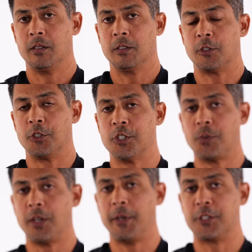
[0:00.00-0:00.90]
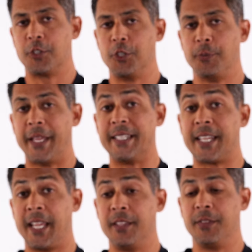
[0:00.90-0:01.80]
So you just want to make sure you
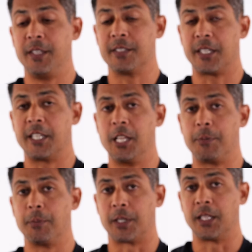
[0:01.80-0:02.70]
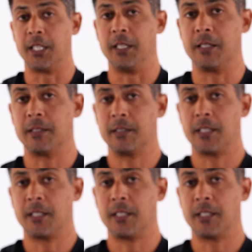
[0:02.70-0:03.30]
maintain these and keep them clean.